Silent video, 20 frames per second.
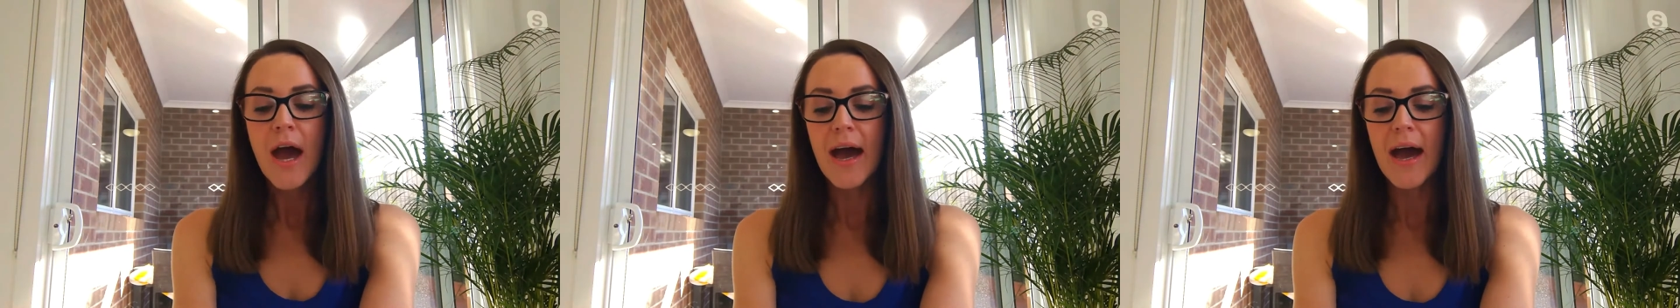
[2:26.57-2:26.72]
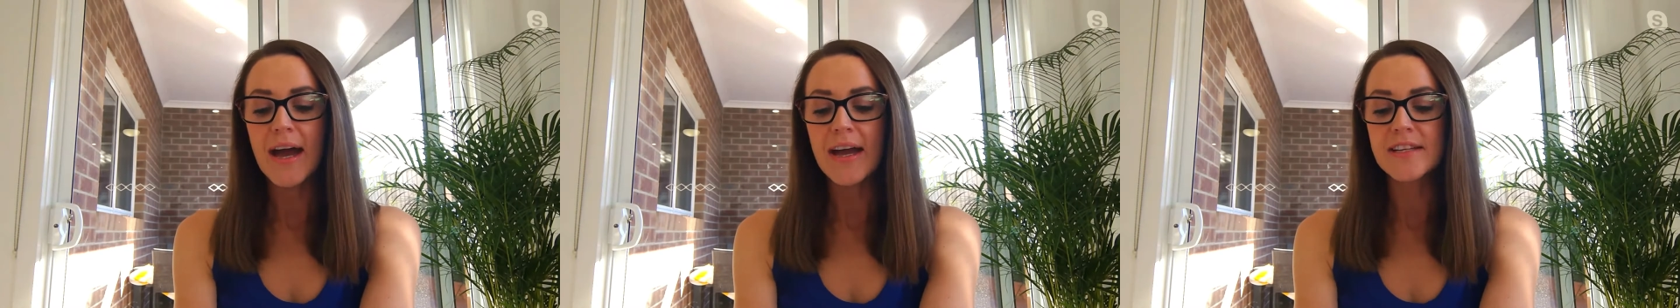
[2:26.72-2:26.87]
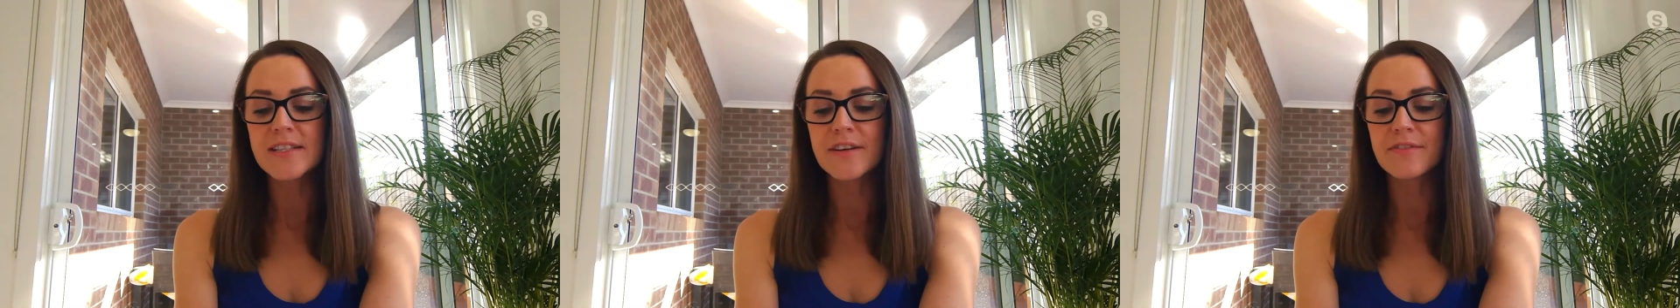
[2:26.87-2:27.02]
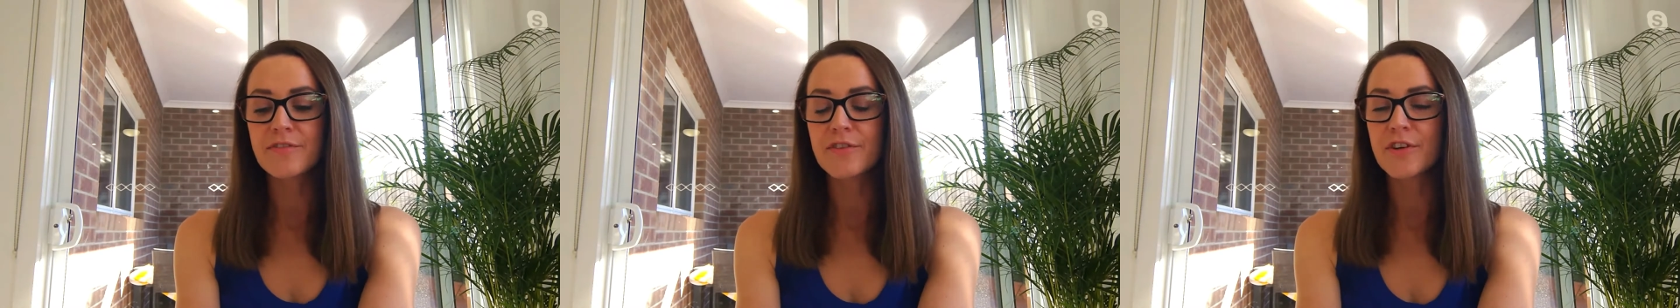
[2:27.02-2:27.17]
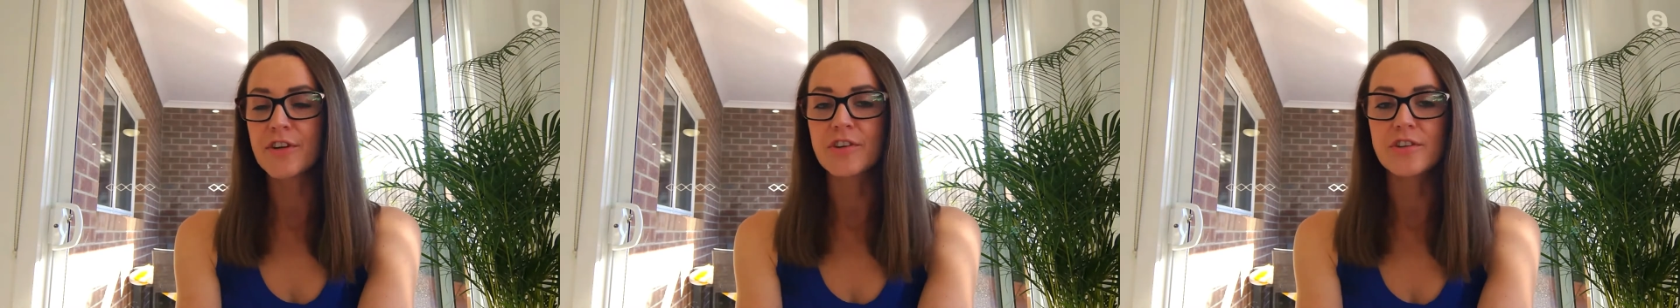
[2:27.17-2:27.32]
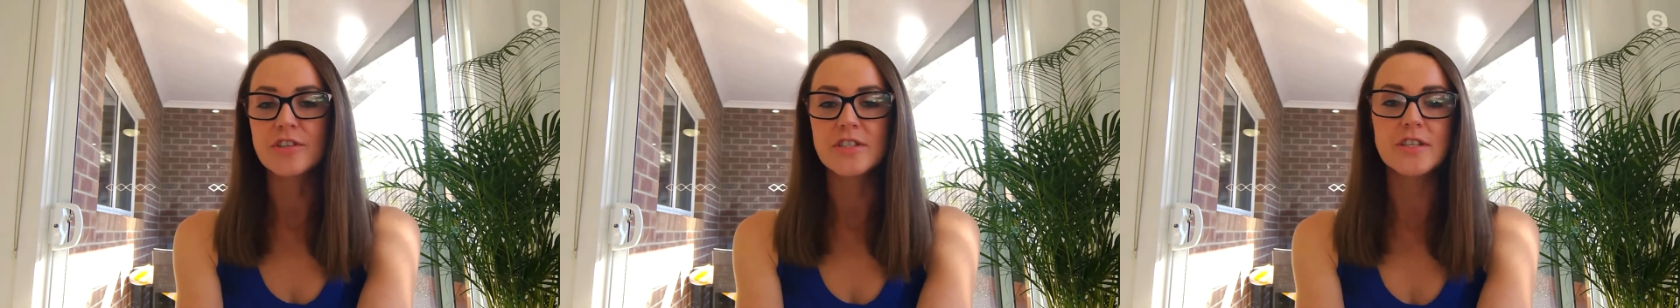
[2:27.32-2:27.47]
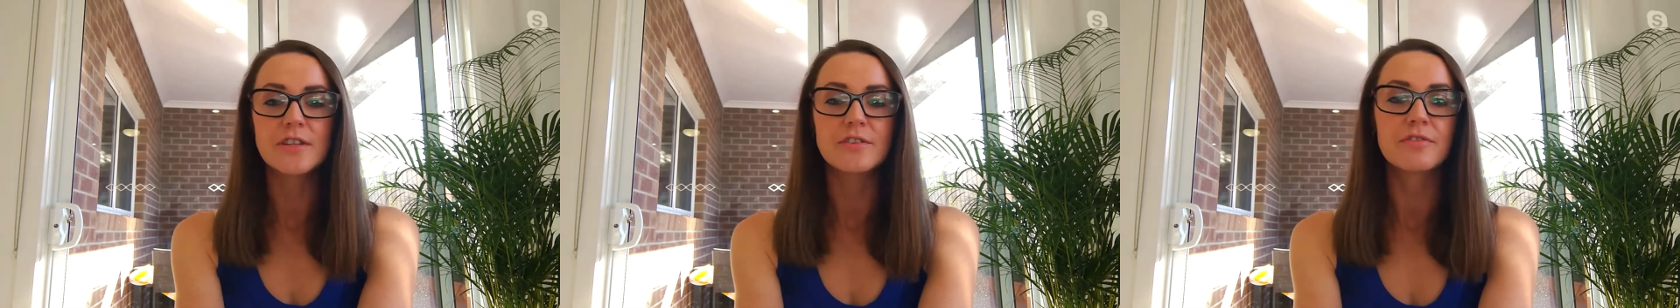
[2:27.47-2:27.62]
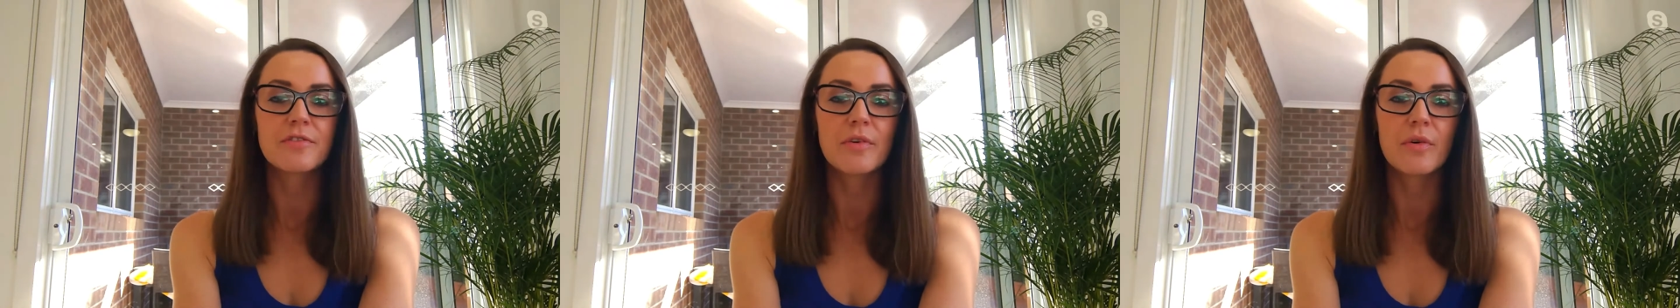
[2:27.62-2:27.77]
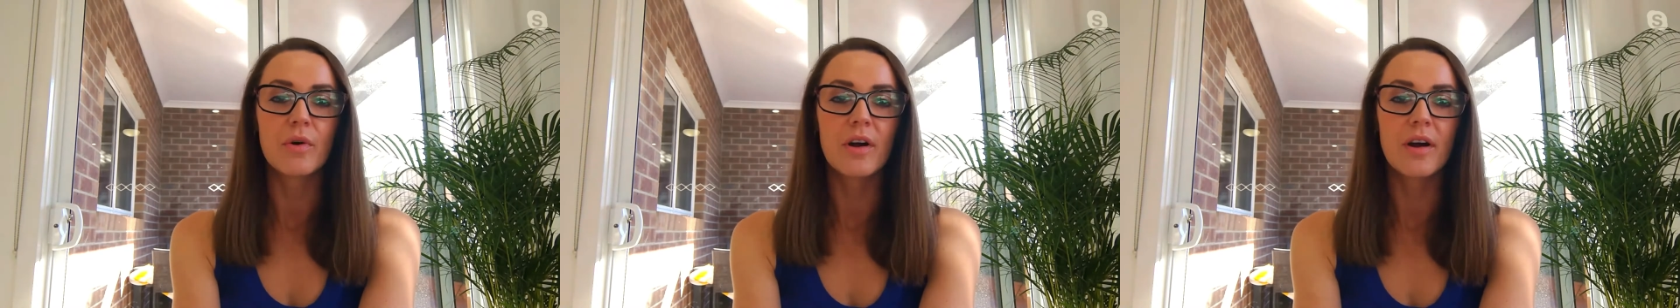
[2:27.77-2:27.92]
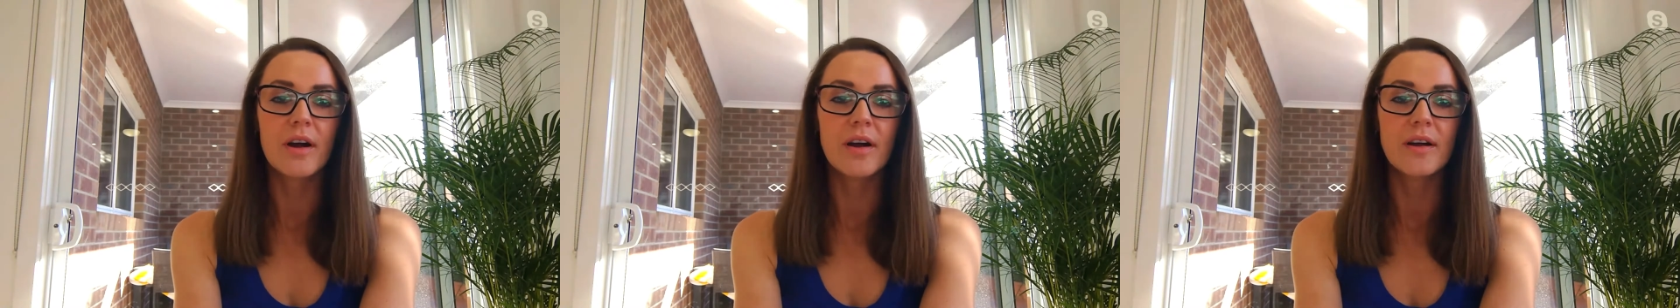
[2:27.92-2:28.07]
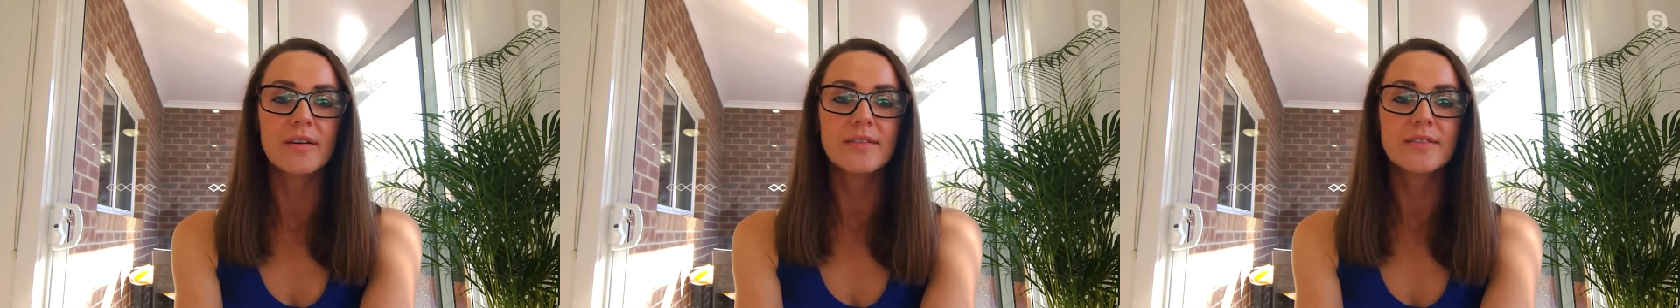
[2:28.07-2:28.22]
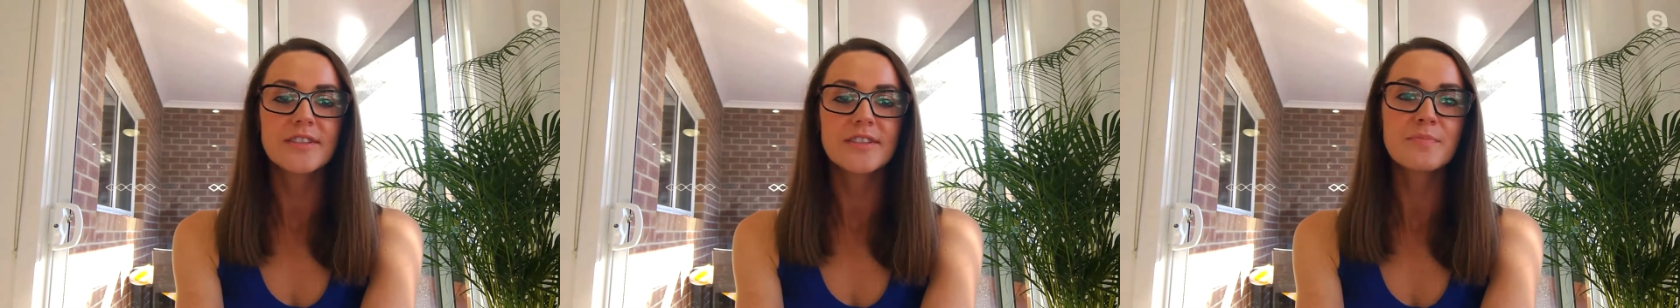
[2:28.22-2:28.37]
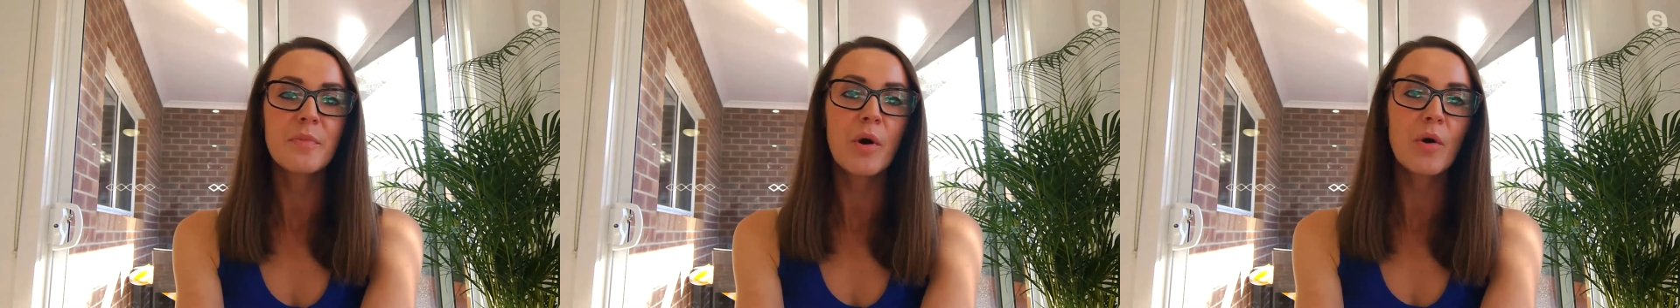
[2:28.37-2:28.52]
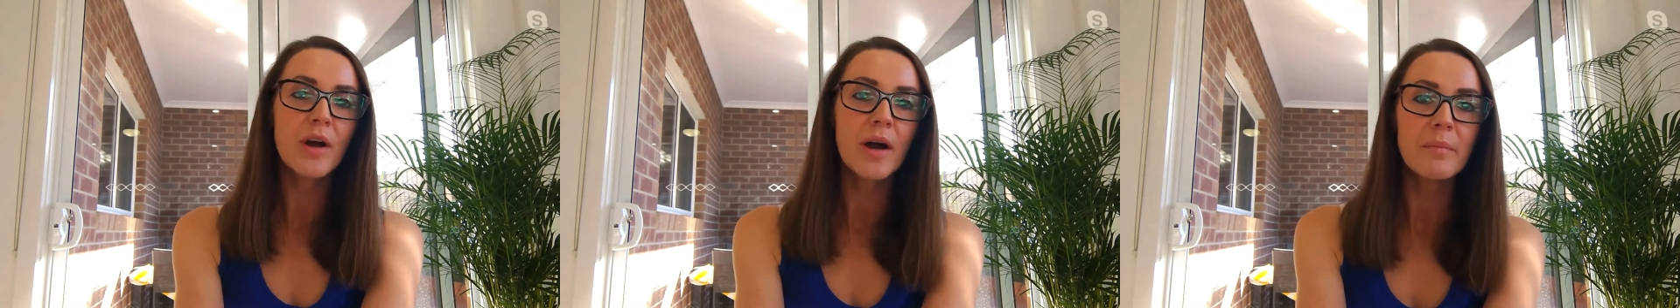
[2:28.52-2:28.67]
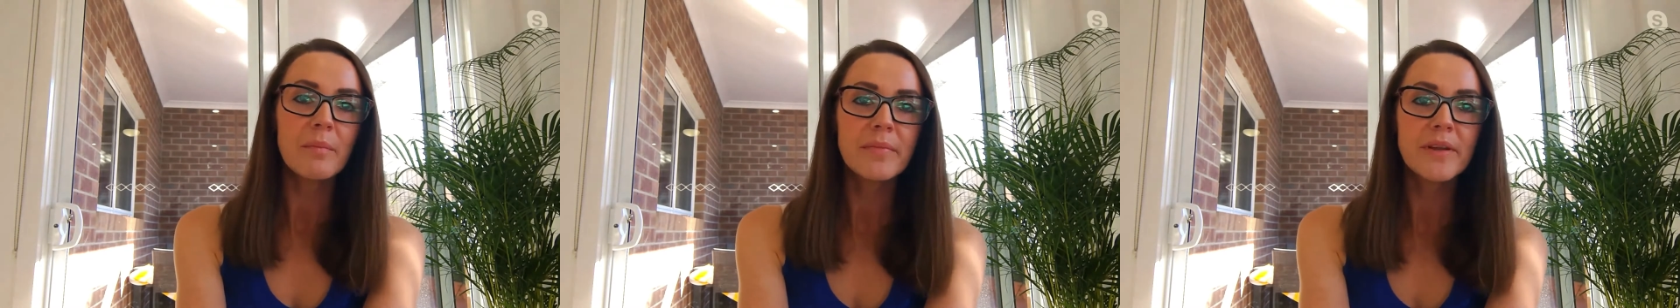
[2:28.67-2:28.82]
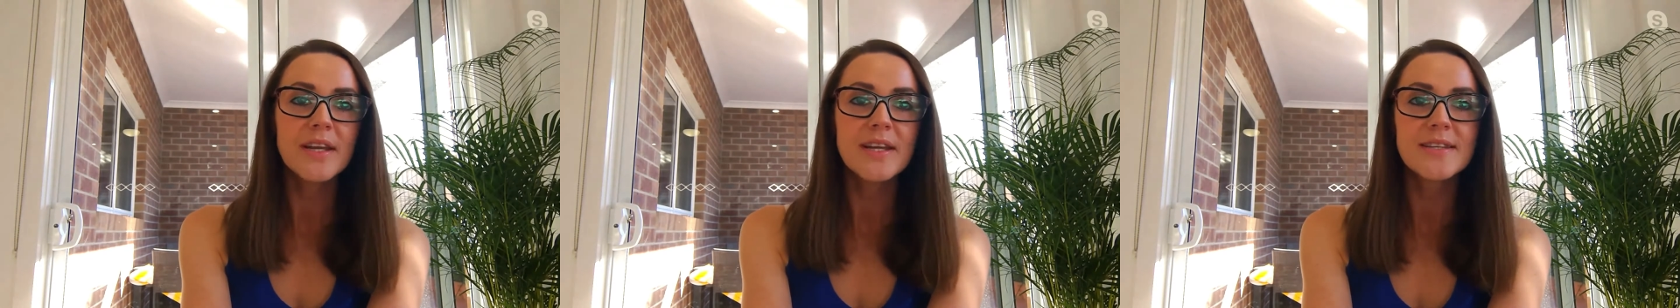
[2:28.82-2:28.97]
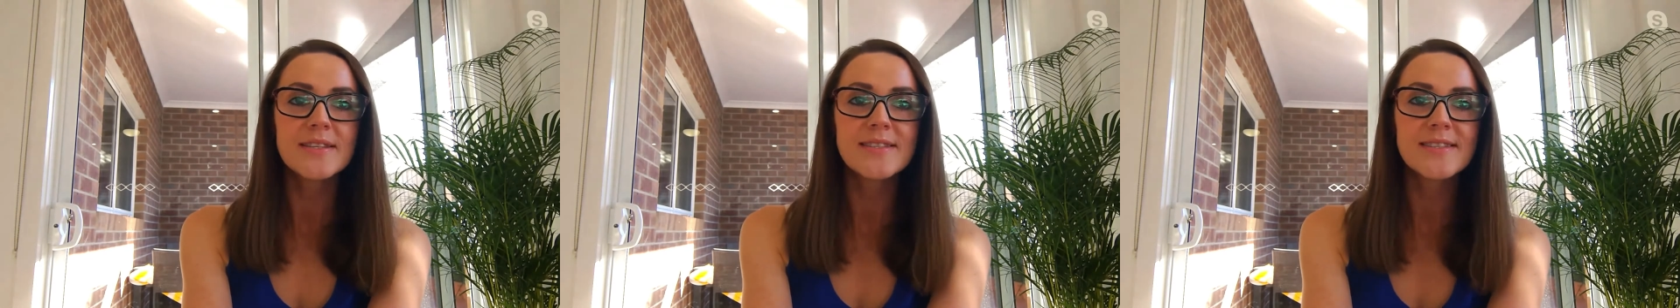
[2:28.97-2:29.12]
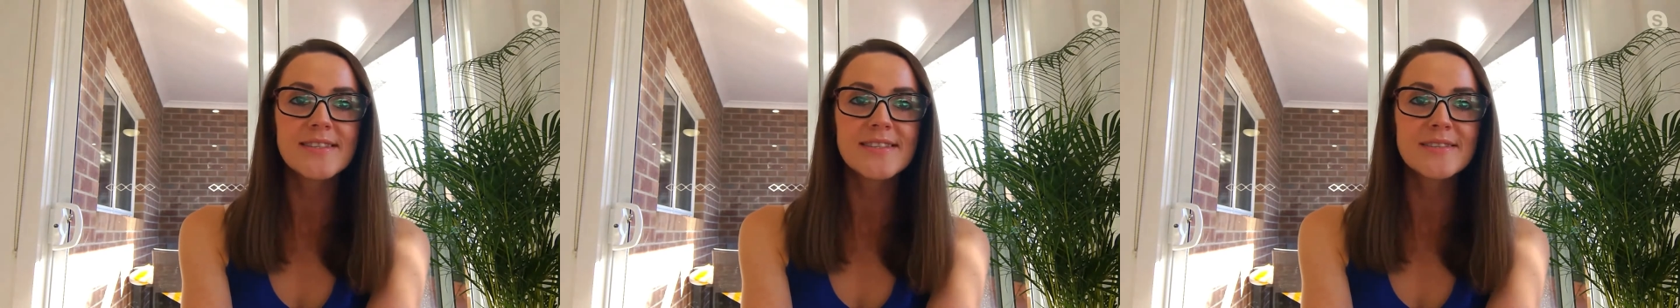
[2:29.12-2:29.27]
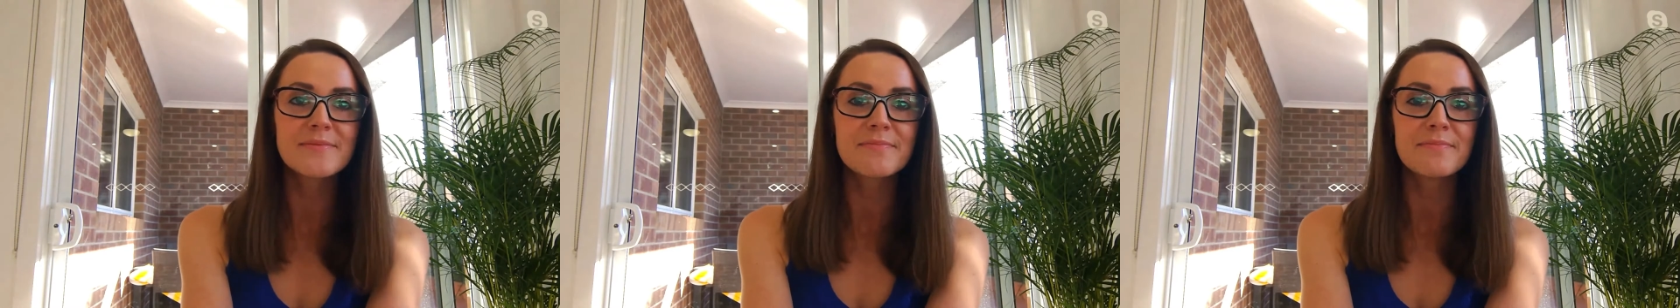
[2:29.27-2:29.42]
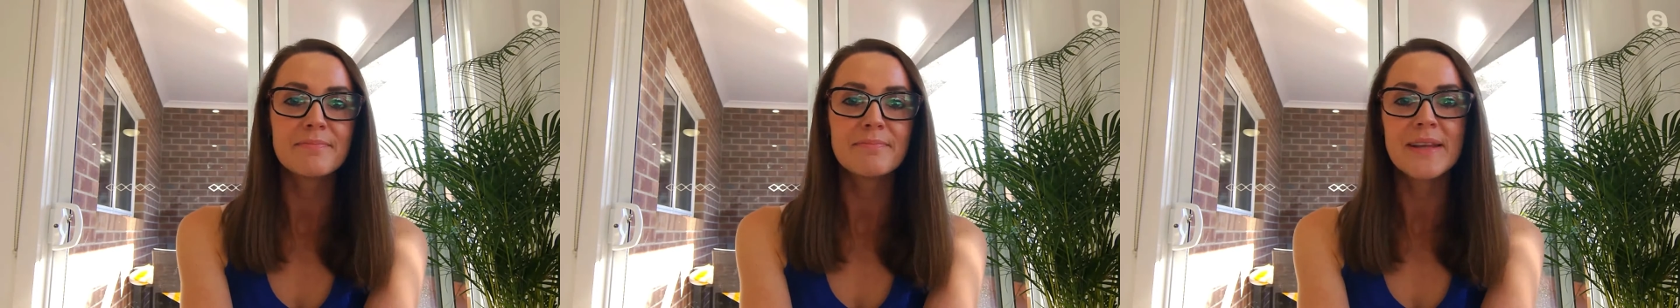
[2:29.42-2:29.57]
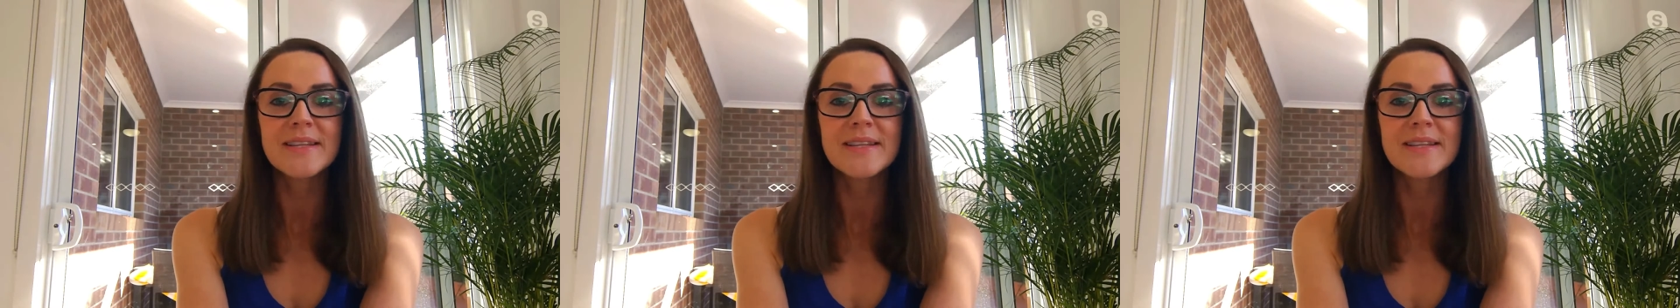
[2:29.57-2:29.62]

And I've recruited for small companies,